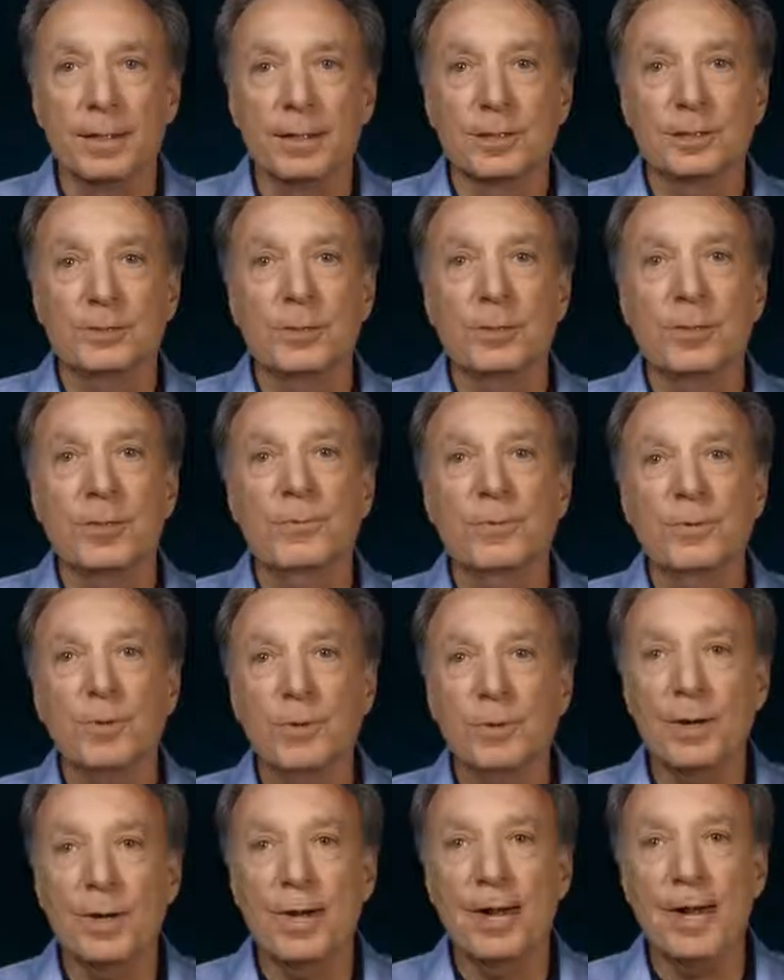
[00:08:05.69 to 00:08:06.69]
So if we
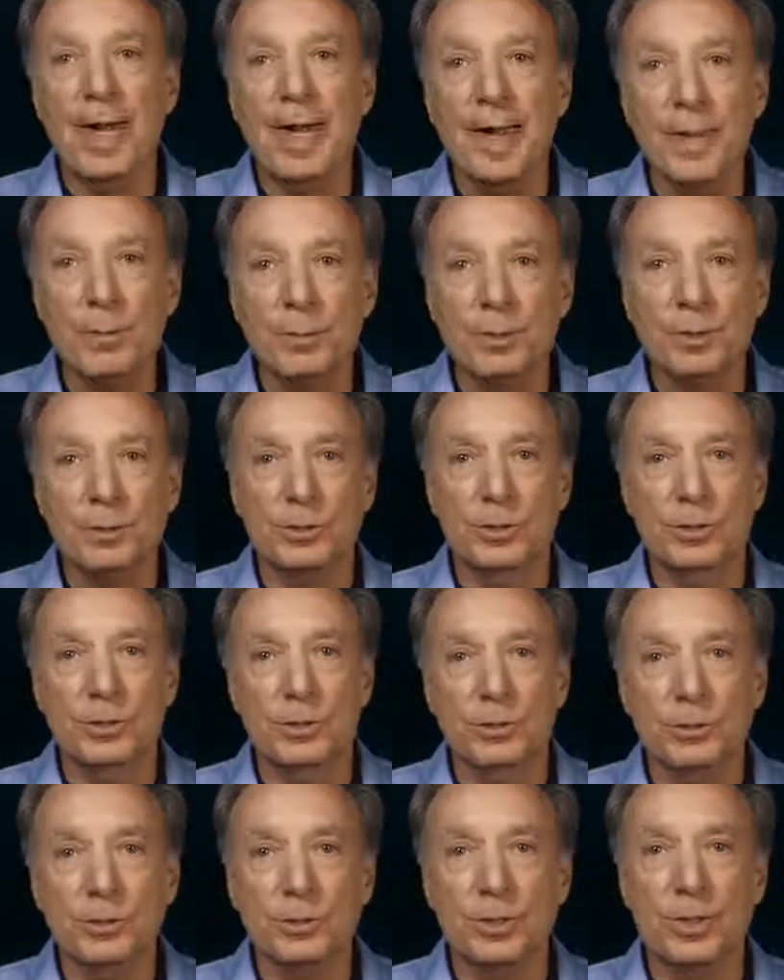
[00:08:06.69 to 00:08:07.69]
were able to
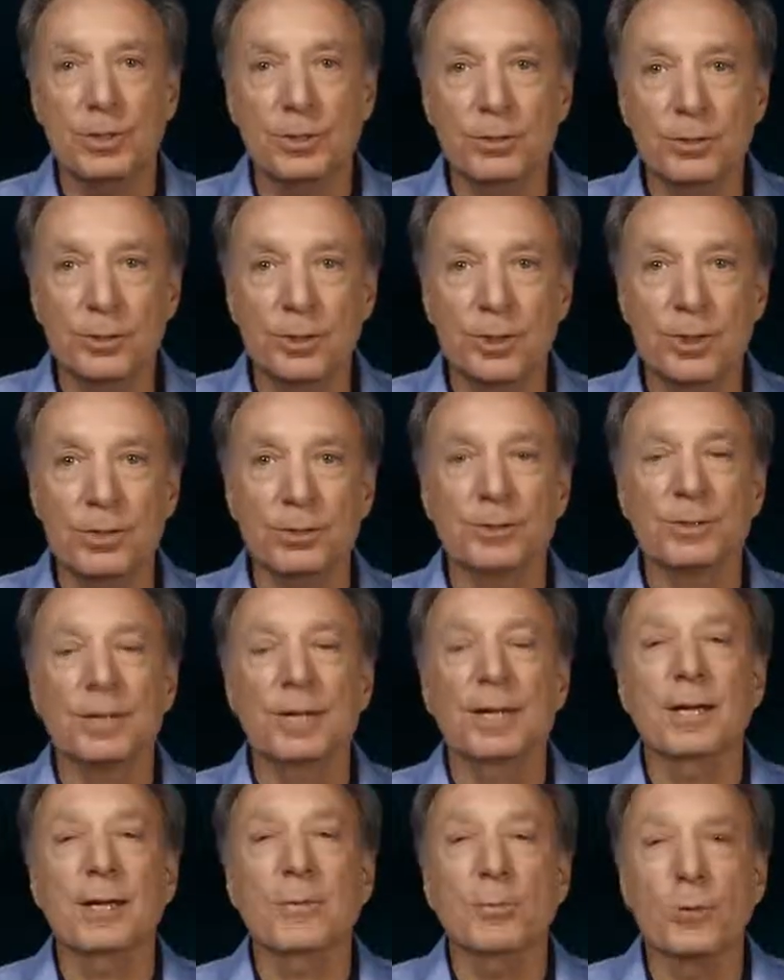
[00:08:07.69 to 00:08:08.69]
use our glucose
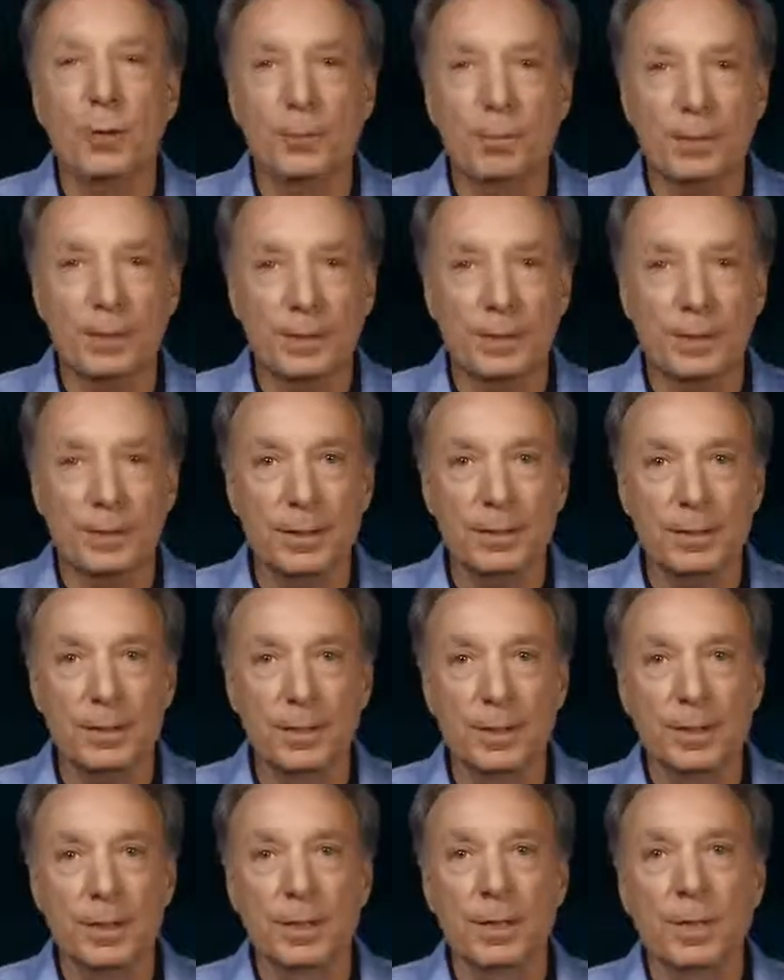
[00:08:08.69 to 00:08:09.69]
aerobically,
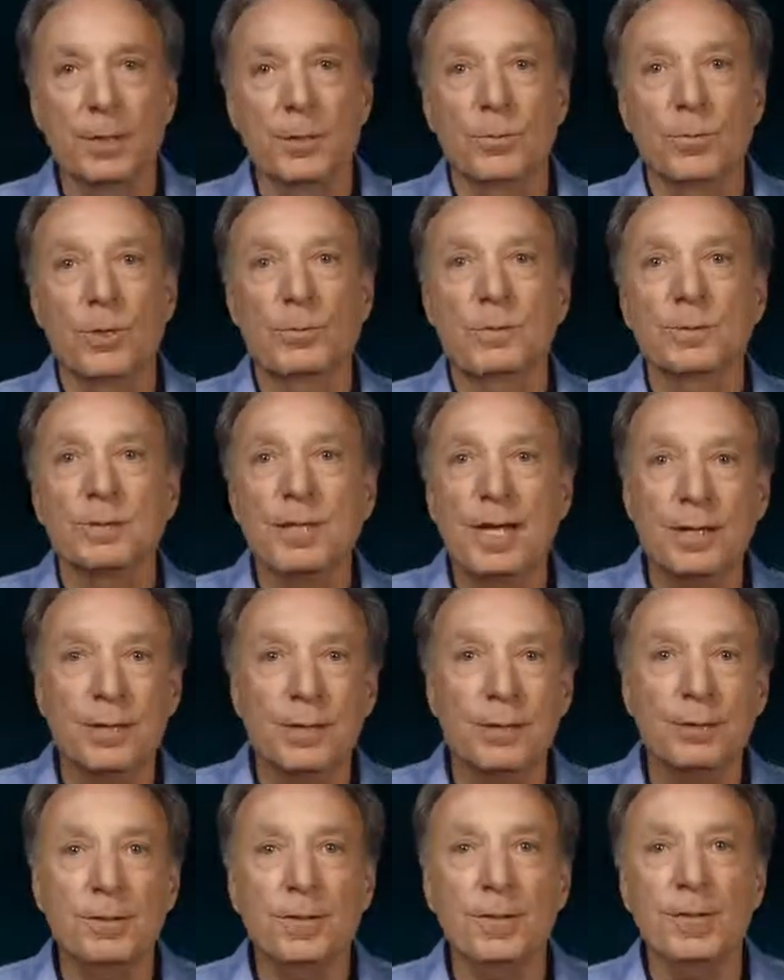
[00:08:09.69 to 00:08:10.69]
we will not
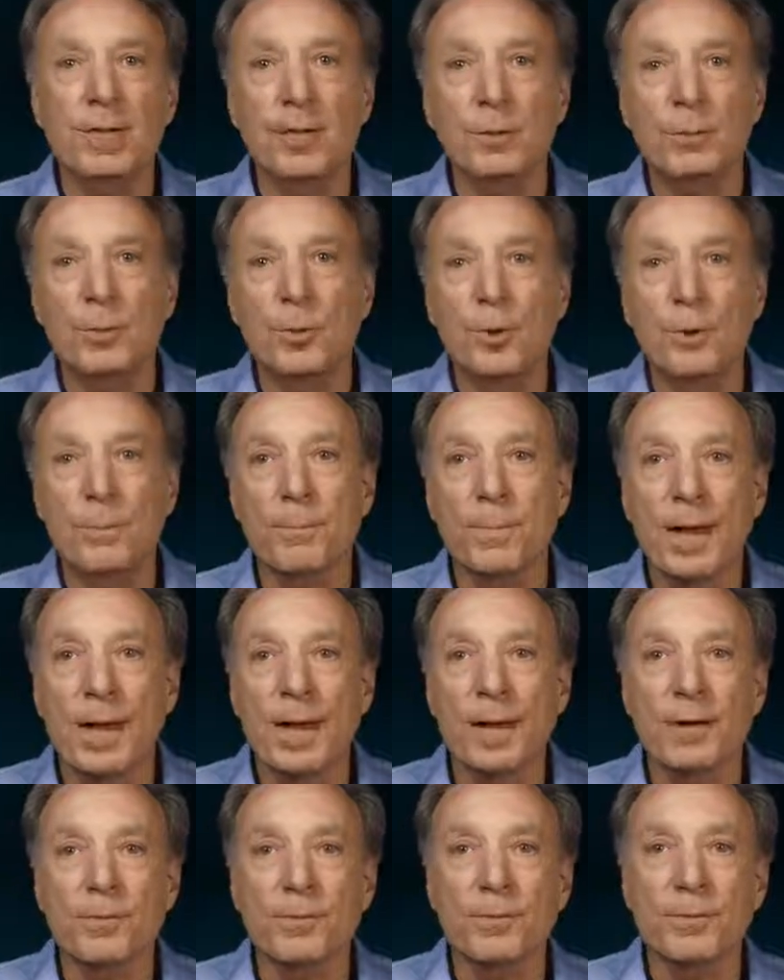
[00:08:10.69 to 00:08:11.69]
only get more
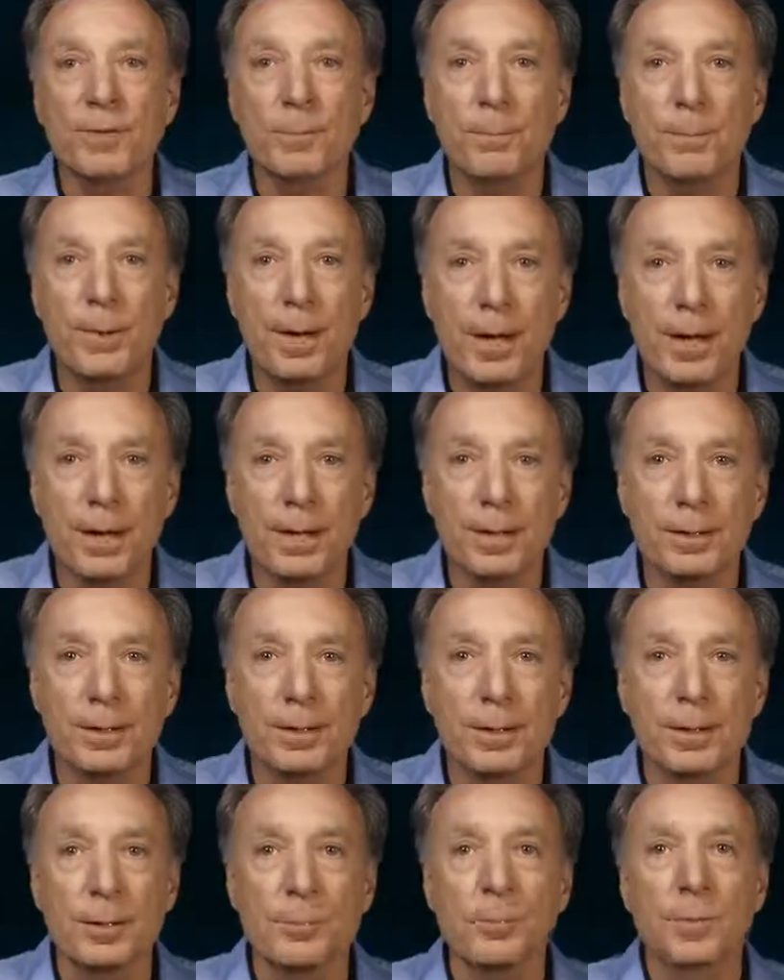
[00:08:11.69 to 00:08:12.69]
bang for the buck,
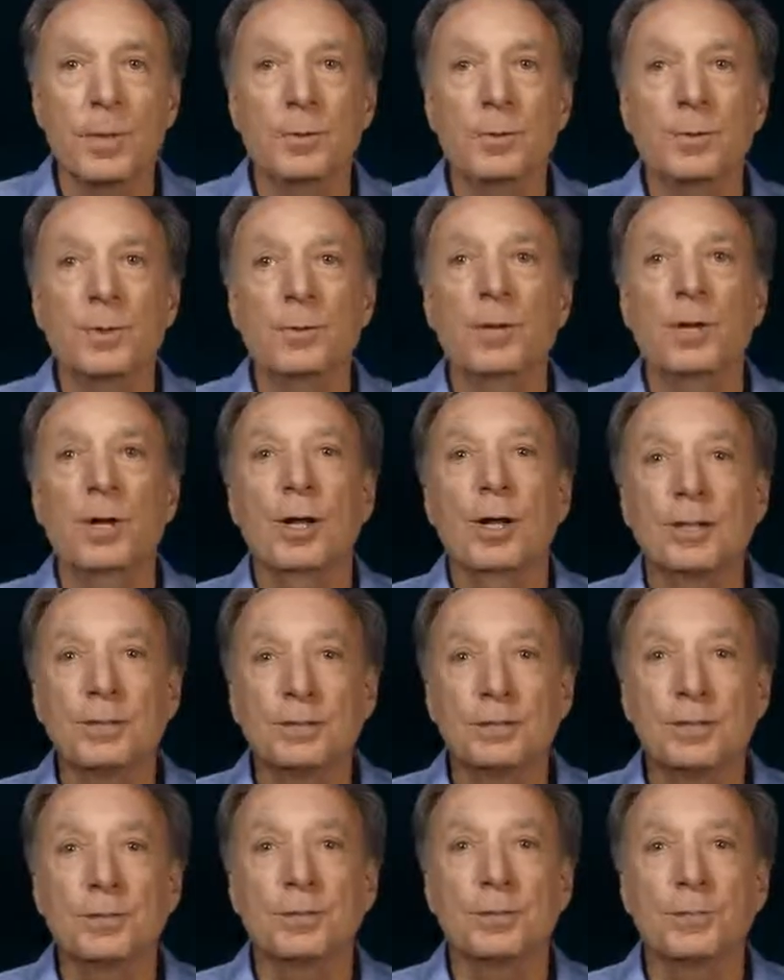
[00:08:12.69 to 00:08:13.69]
but we will
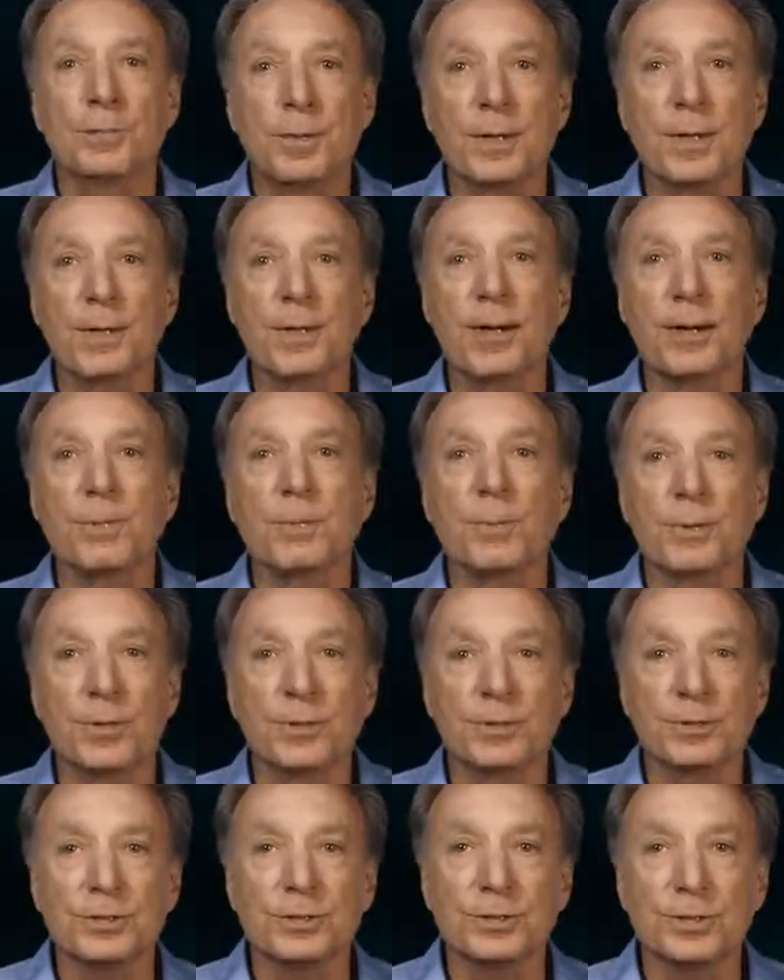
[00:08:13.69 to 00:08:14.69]
also spare our
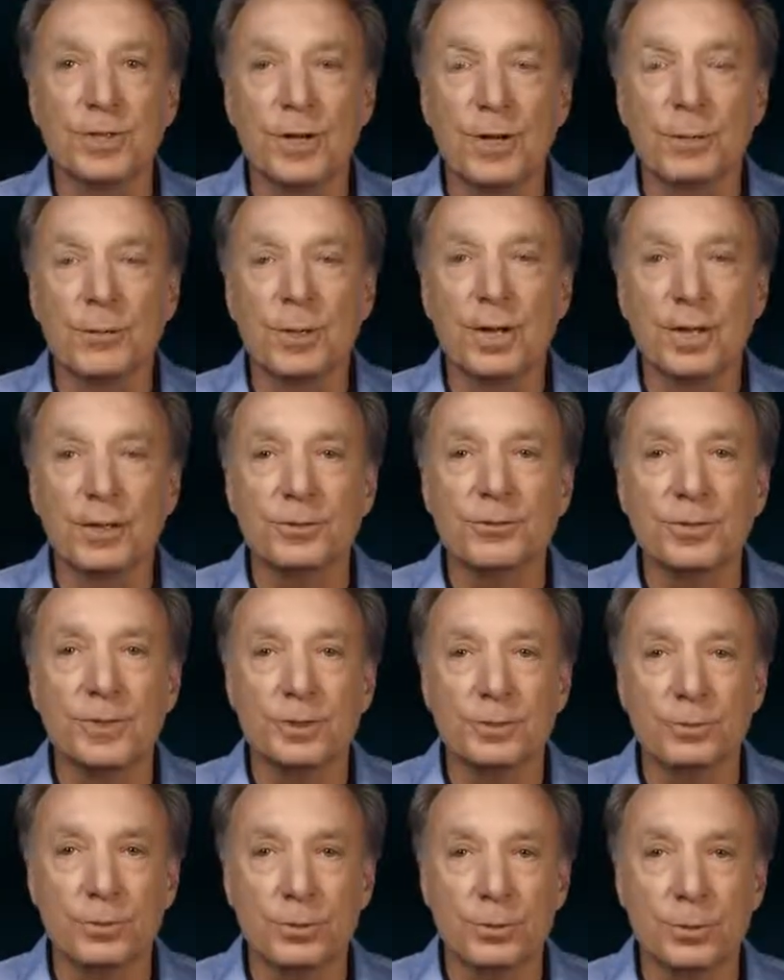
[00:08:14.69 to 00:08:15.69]
precious
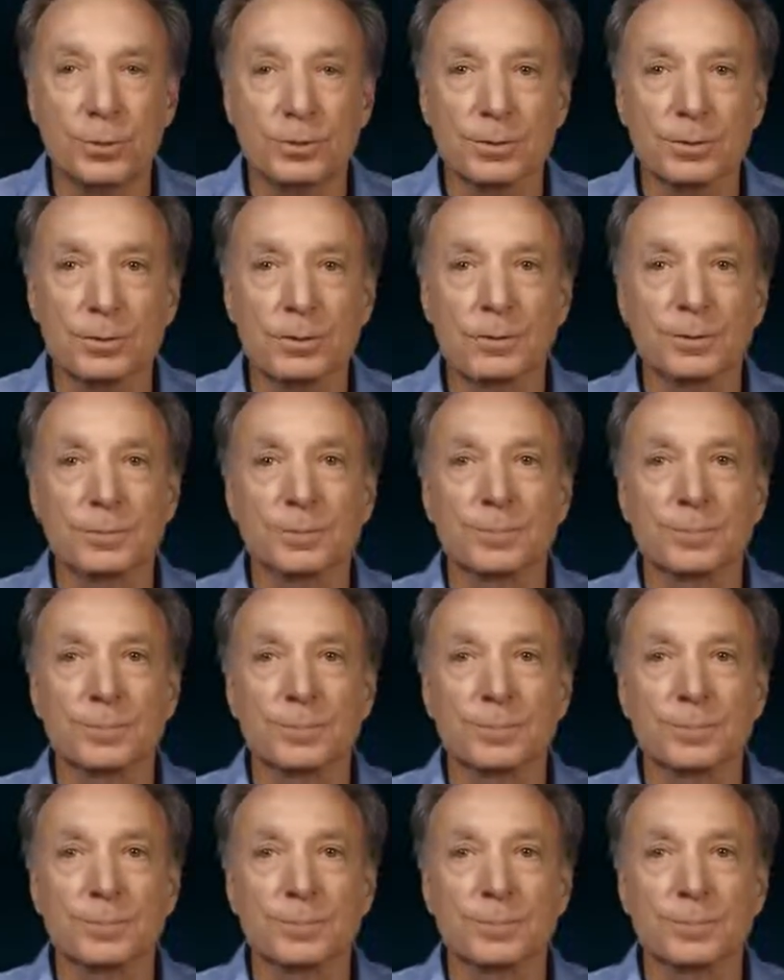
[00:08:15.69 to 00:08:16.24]
carbohydrate stores.